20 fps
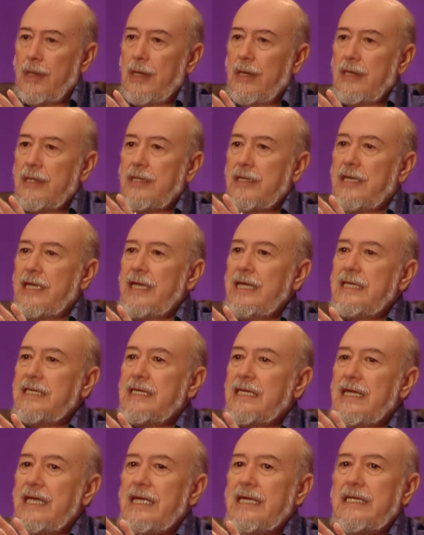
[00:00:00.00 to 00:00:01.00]
This
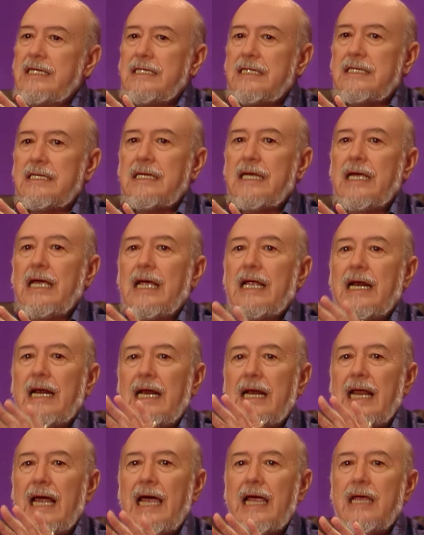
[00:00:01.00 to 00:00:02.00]
is
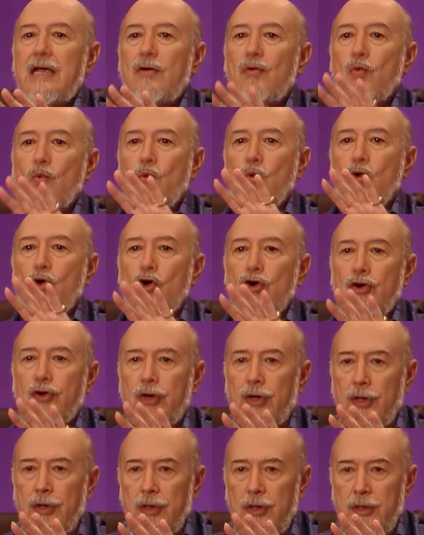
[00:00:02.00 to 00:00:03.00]
like
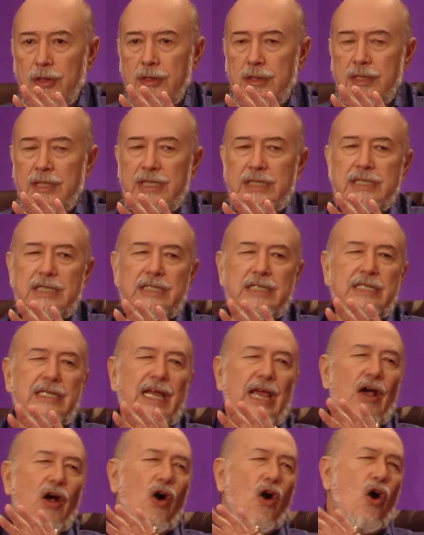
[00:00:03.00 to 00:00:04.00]
water. This is
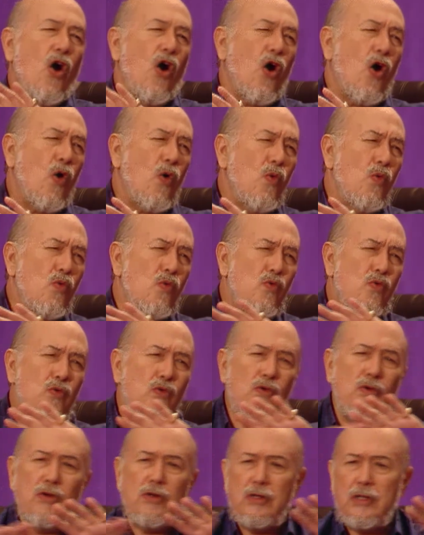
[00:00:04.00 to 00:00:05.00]
the
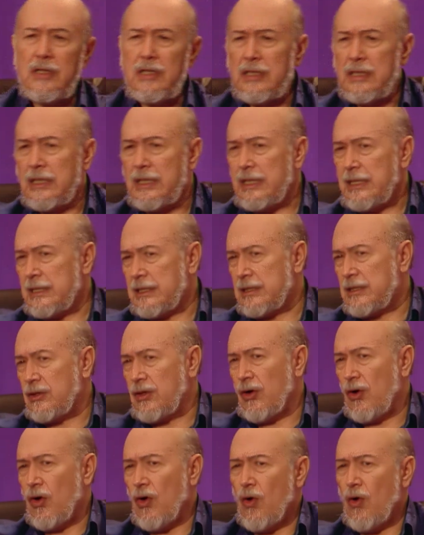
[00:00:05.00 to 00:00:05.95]
oldest